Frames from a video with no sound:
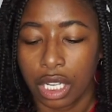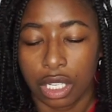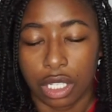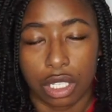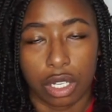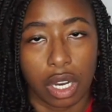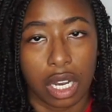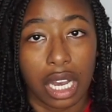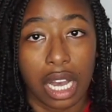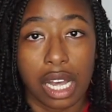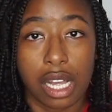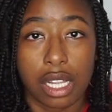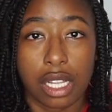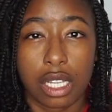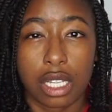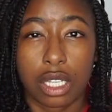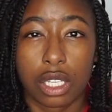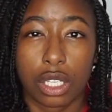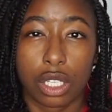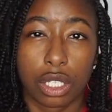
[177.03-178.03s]
So I got
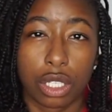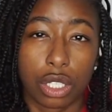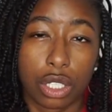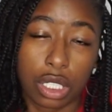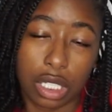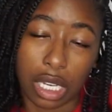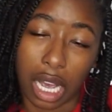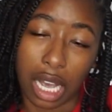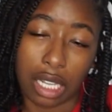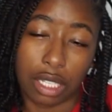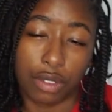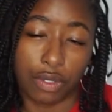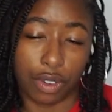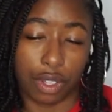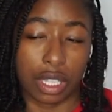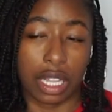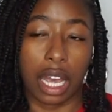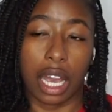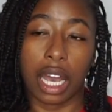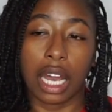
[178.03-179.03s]
shots for
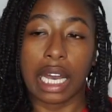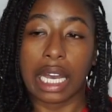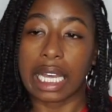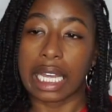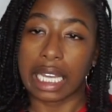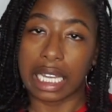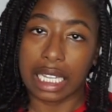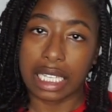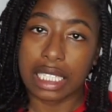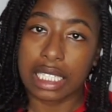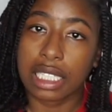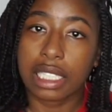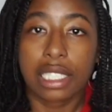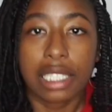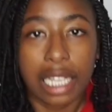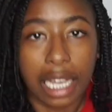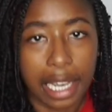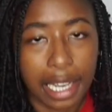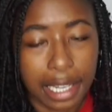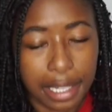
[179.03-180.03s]
that again
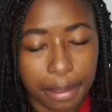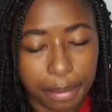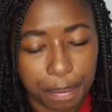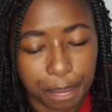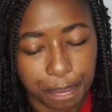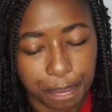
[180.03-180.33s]
today.